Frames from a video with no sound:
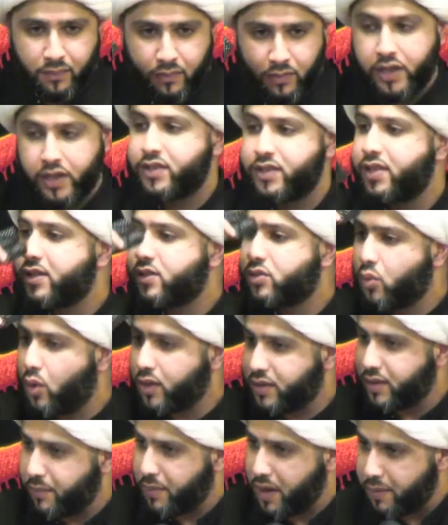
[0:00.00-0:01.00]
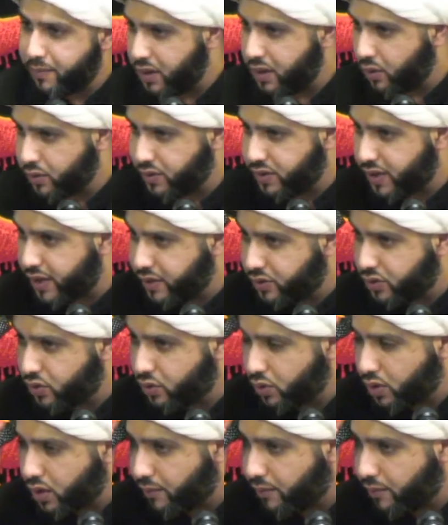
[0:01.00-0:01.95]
This is what Imam al-Hussein stood up